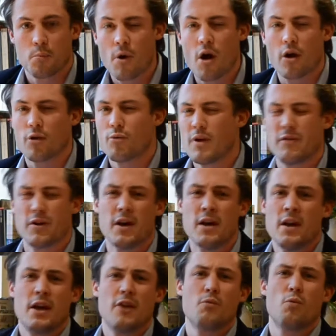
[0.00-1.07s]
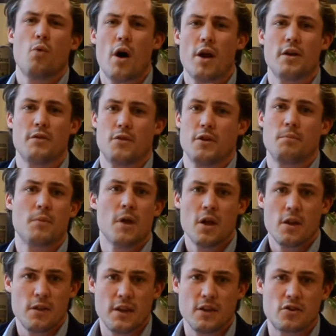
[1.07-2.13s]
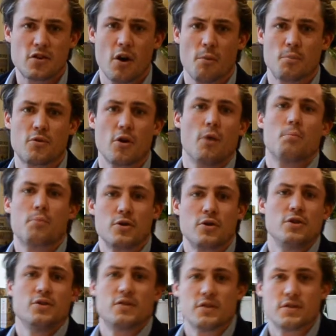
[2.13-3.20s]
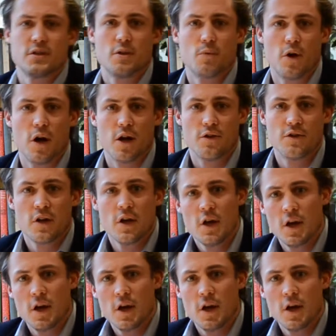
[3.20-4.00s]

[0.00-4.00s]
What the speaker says: Margaret River is one of the top producers in the world.